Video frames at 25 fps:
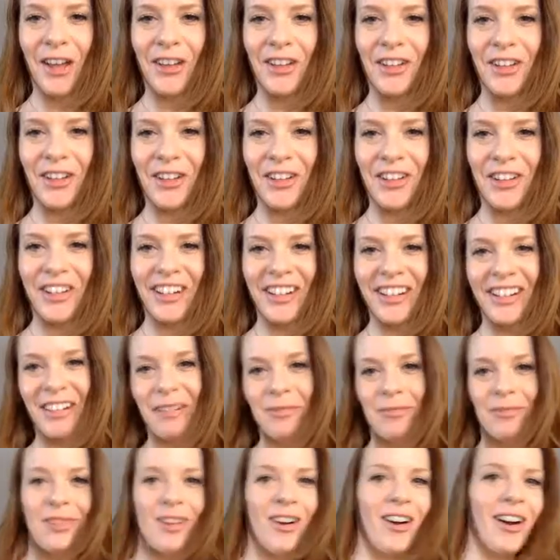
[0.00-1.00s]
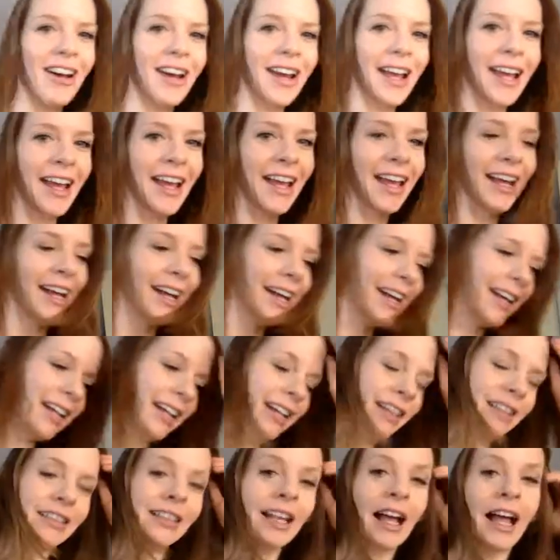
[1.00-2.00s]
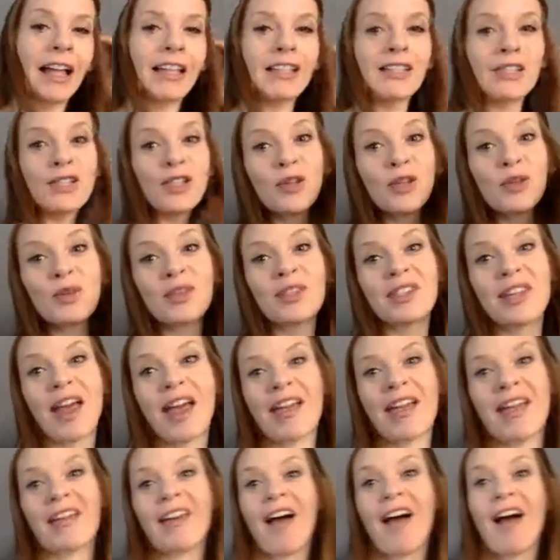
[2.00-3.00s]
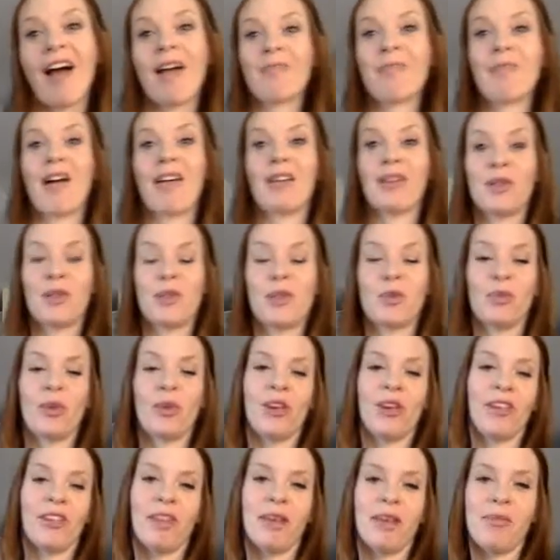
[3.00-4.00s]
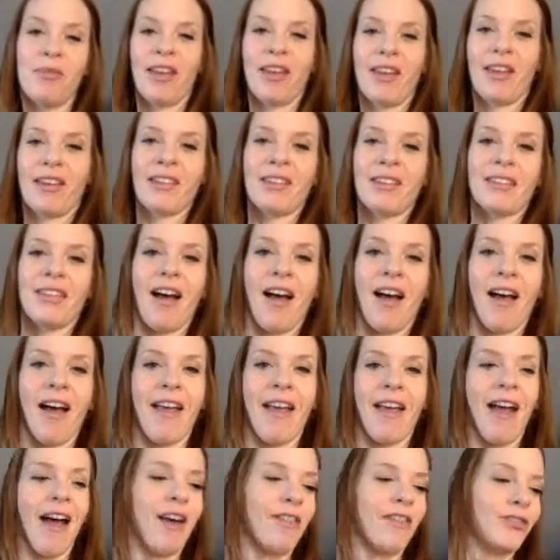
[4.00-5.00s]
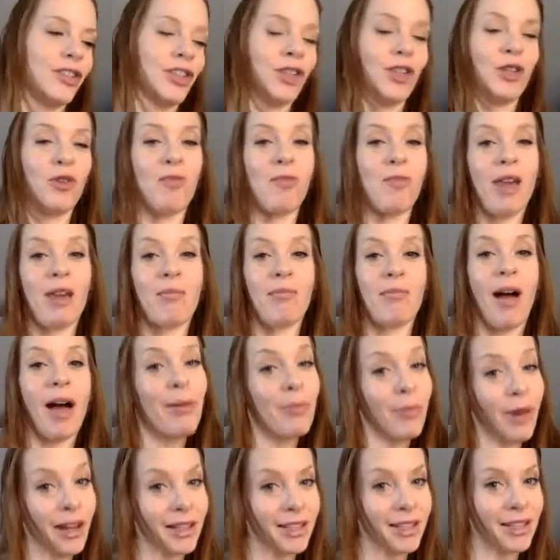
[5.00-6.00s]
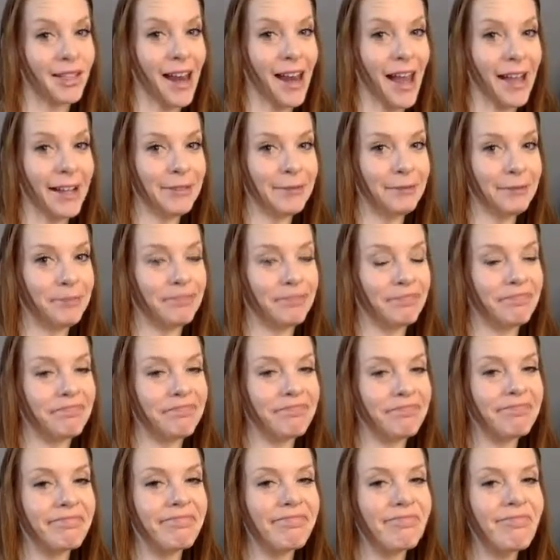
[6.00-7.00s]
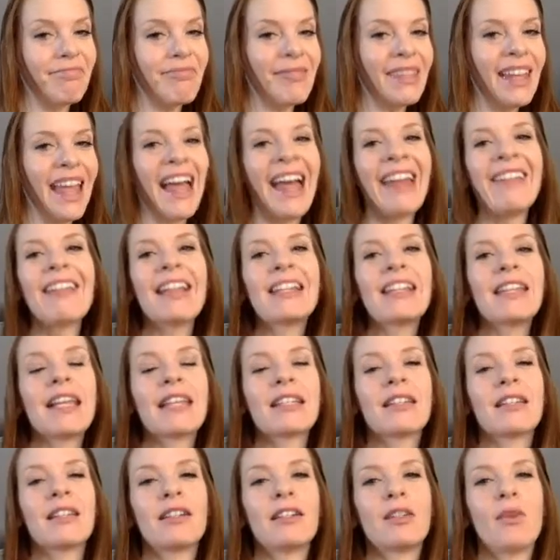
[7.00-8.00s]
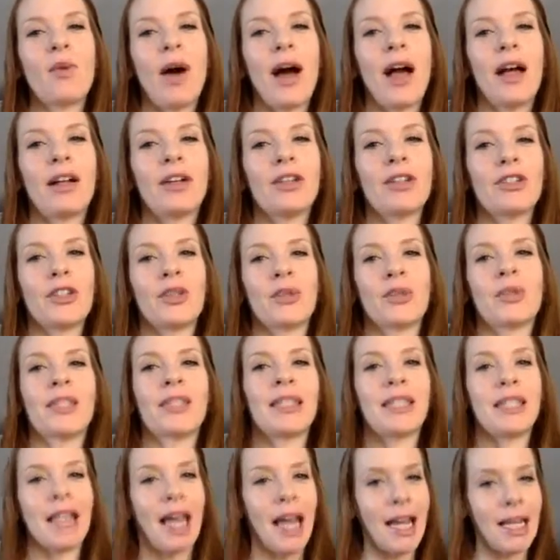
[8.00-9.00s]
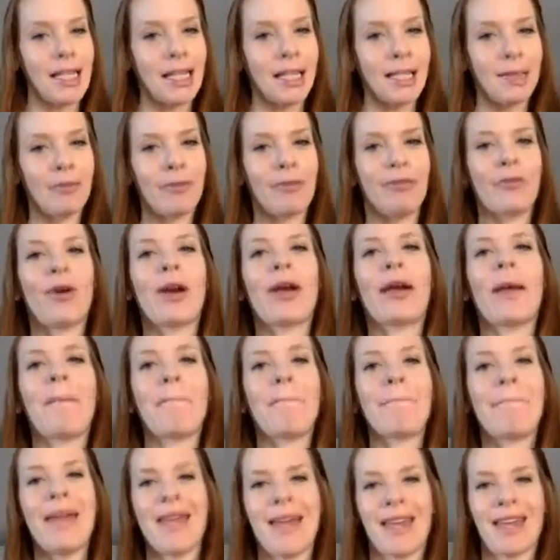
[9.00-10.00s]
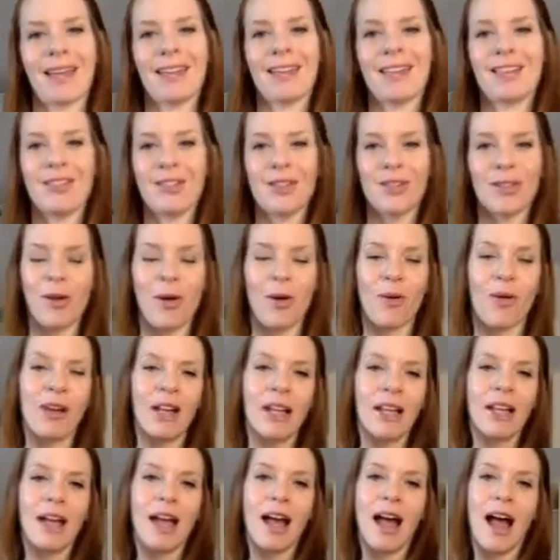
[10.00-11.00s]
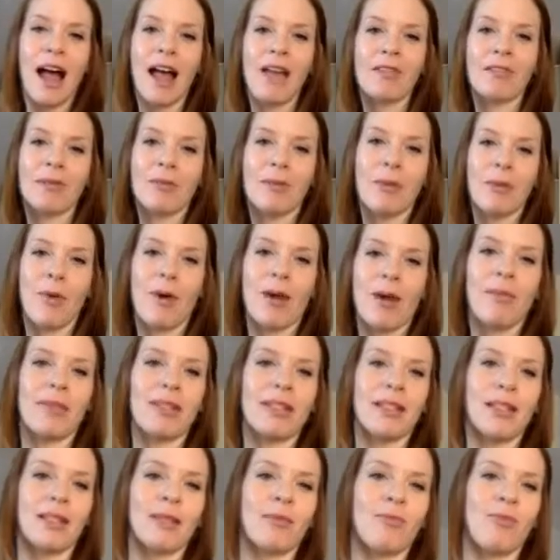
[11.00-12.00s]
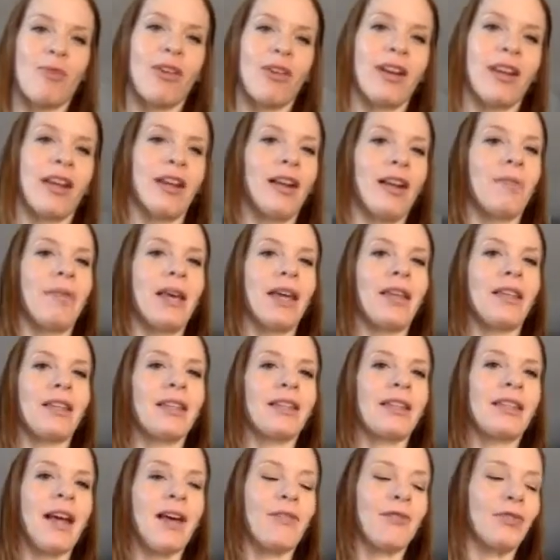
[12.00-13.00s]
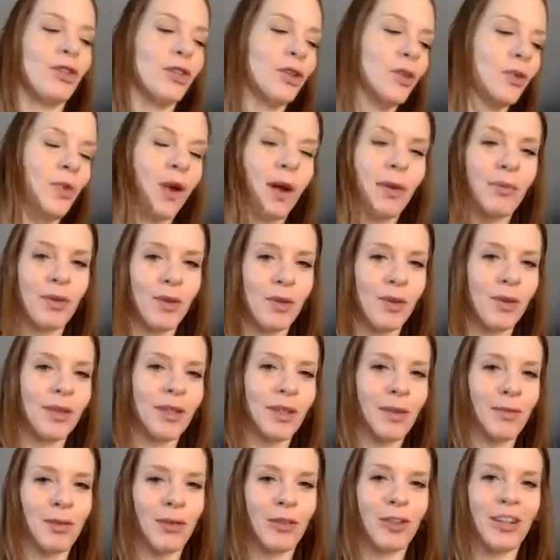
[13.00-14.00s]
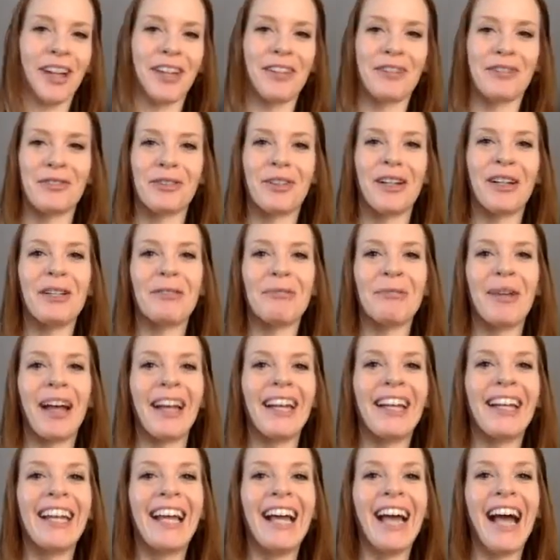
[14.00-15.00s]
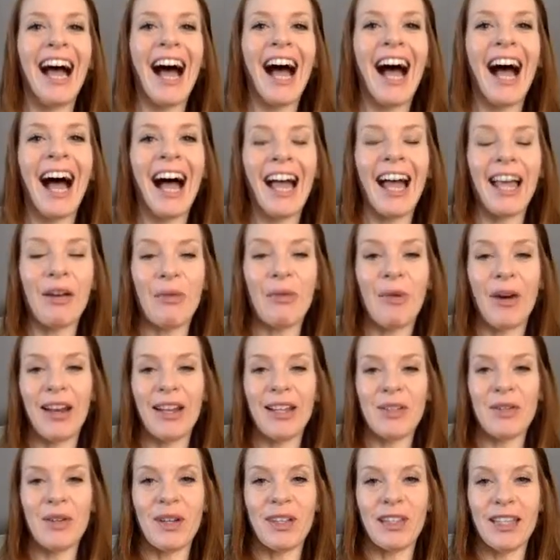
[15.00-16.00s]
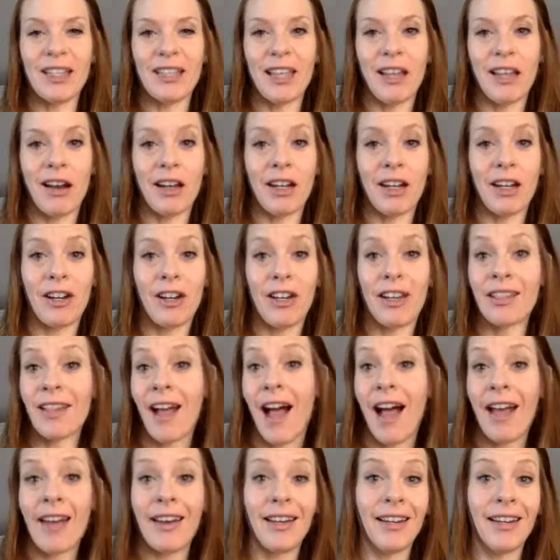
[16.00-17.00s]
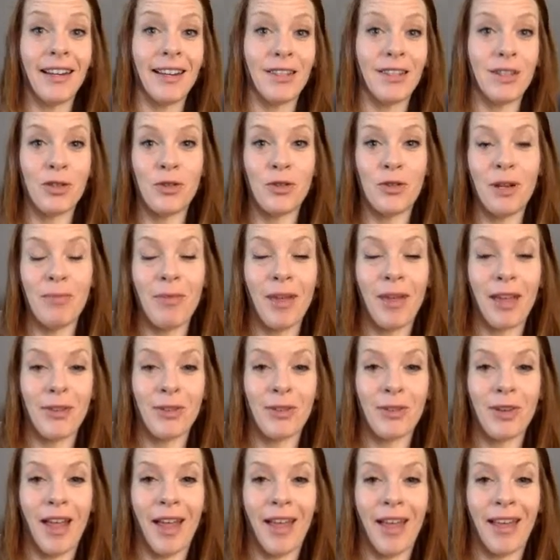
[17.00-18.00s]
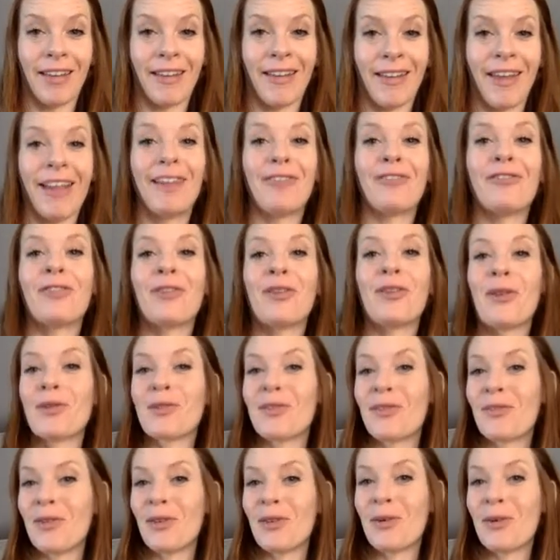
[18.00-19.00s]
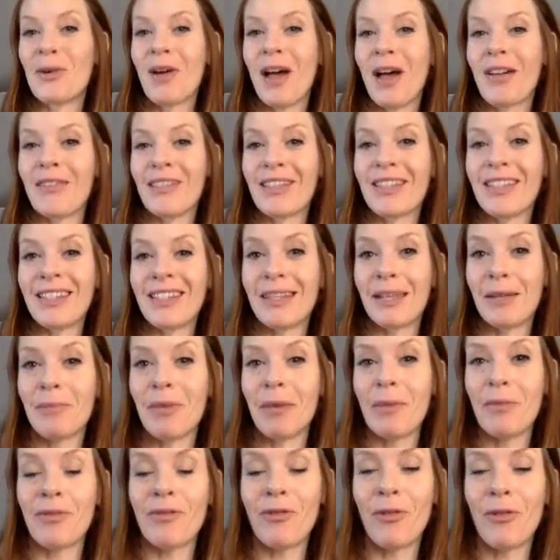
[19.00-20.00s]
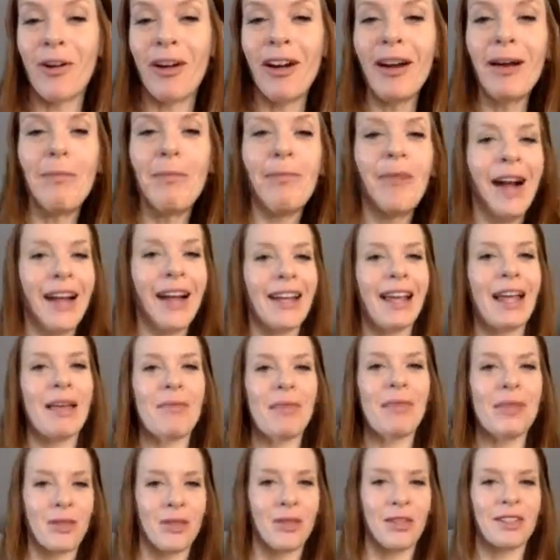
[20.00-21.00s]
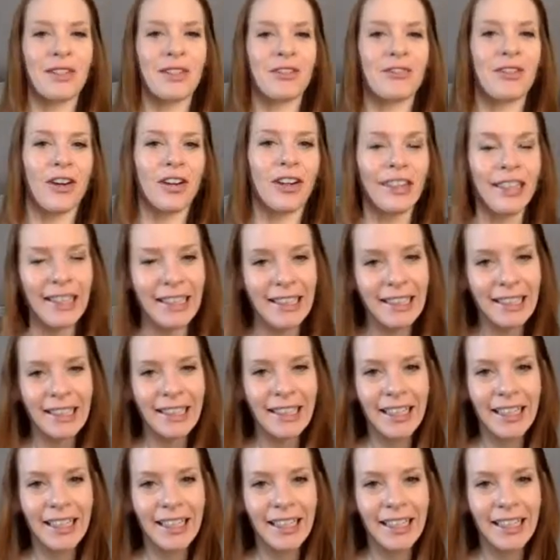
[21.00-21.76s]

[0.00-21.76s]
Good morning. It's Tuesday and I'm on super early because I have to make my bread today. And that takes a little while to set before I can bake it. So I have some appointments this morning and I'll bake it this afternoon while I'm doing some creative work. But I wanted to at least get on here because I didn't get to stream yesterday. And for those of you who haven't seen me before, my name is Farley.